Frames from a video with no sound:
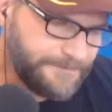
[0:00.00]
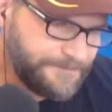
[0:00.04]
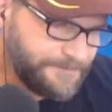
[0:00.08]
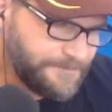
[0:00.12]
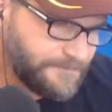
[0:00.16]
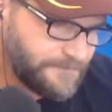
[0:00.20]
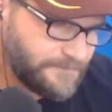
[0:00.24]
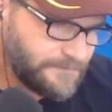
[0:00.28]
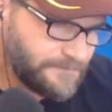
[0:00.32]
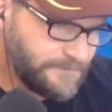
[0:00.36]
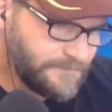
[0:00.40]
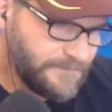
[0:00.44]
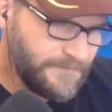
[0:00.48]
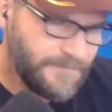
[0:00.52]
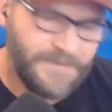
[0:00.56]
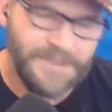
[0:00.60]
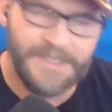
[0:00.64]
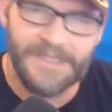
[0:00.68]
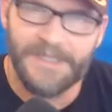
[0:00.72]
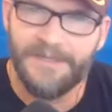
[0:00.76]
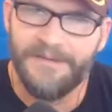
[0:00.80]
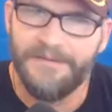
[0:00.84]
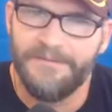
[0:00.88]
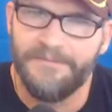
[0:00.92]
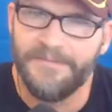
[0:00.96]

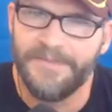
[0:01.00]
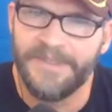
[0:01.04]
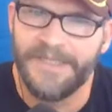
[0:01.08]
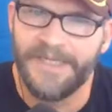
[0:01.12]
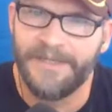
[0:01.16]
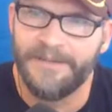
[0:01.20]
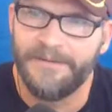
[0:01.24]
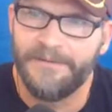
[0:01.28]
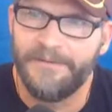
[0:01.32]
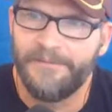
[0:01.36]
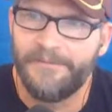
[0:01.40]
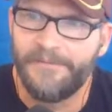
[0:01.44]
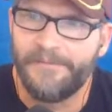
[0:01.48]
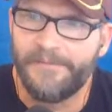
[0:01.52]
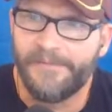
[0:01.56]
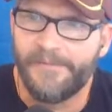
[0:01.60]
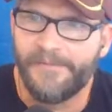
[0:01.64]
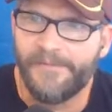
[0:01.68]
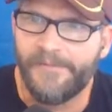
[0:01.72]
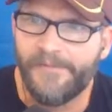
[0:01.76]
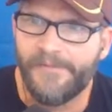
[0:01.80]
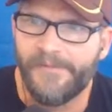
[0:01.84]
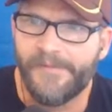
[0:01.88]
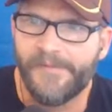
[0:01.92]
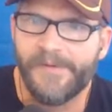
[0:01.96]

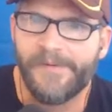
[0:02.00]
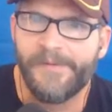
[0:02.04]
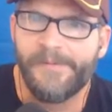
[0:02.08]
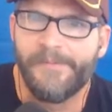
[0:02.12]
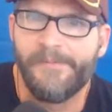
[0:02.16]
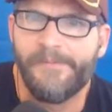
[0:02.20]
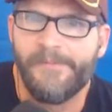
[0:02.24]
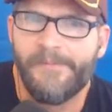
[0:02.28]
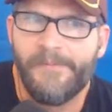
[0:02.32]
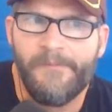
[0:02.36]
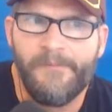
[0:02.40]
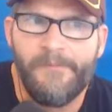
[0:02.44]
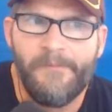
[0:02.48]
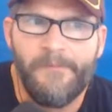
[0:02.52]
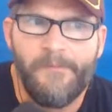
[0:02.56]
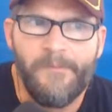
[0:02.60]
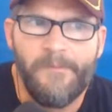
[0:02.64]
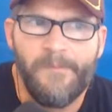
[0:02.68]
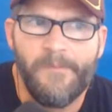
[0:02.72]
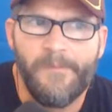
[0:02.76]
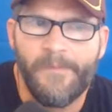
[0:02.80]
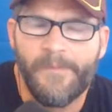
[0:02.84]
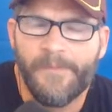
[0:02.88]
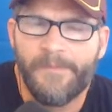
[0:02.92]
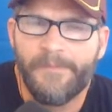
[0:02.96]

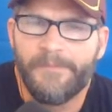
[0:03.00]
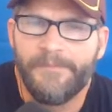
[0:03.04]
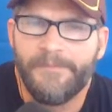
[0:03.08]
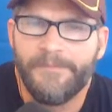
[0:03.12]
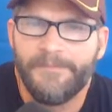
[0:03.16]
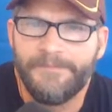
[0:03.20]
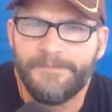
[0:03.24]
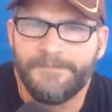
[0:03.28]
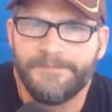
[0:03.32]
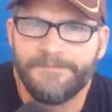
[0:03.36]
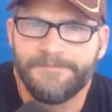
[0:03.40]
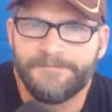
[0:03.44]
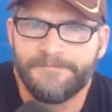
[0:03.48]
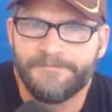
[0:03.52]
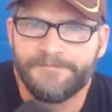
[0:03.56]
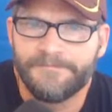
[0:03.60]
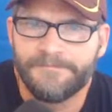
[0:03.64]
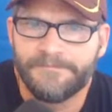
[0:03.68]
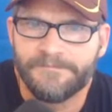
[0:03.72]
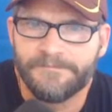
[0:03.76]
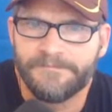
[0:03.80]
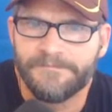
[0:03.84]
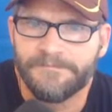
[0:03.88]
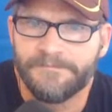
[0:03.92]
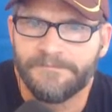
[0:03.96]

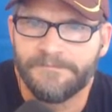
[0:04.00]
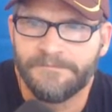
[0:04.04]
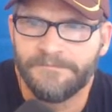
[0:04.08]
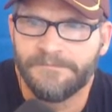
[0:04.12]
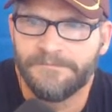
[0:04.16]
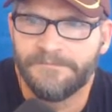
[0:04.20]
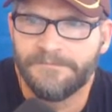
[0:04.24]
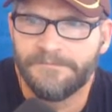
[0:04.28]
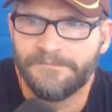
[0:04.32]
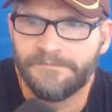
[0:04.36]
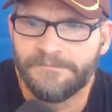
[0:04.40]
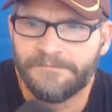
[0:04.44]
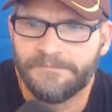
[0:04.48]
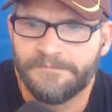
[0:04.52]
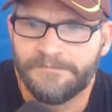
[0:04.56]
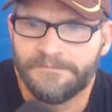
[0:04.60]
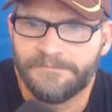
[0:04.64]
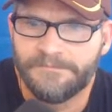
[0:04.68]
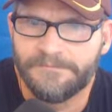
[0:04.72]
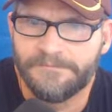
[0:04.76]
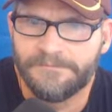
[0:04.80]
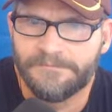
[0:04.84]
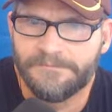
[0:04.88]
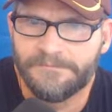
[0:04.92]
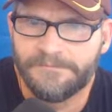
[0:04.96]

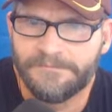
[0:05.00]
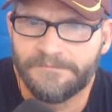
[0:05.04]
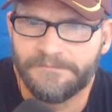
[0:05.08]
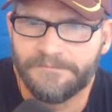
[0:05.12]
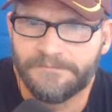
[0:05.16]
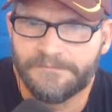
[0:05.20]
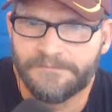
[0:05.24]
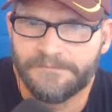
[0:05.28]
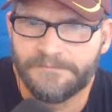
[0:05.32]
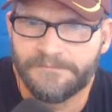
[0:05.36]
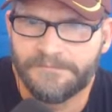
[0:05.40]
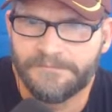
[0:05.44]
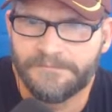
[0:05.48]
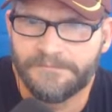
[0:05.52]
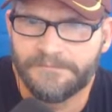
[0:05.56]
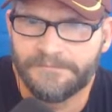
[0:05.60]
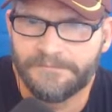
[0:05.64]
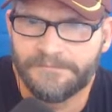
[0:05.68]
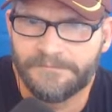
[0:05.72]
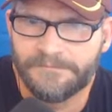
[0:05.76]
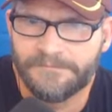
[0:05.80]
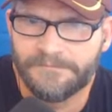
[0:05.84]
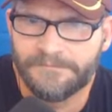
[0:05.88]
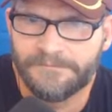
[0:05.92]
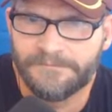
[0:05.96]

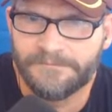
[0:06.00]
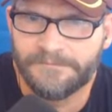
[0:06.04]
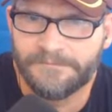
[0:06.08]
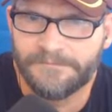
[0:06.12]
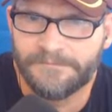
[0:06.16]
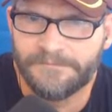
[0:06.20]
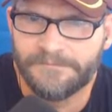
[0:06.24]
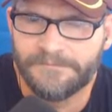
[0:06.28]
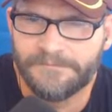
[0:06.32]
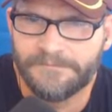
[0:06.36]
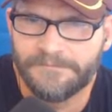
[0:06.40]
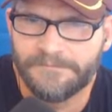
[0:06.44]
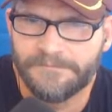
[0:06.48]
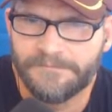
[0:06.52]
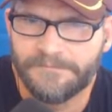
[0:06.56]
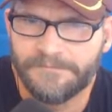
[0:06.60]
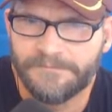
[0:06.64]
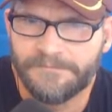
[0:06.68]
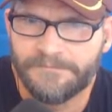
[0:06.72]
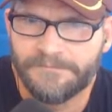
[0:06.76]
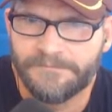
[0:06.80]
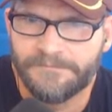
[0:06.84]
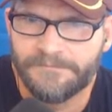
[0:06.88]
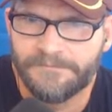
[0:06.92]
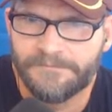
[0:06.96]

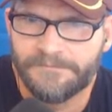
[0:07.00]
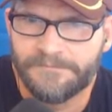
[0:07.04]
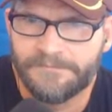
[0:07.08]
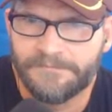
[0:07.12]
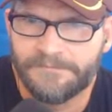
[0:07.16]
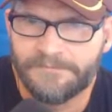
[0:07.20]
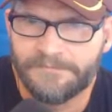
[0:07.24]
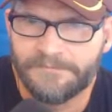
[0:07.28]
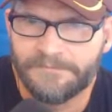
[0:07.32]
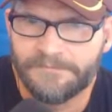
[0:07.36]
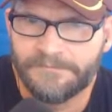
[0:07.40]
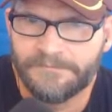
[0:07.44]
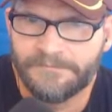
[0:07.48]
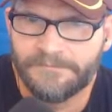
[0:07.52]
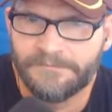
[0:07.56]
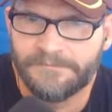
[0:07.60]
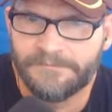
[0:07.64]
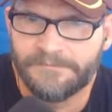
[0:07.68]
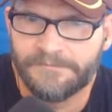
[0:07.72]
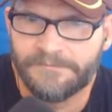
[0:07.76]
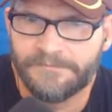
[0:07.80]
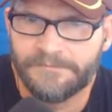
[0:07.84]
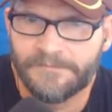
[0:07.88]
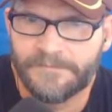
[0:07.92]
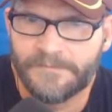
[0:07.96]
(silent)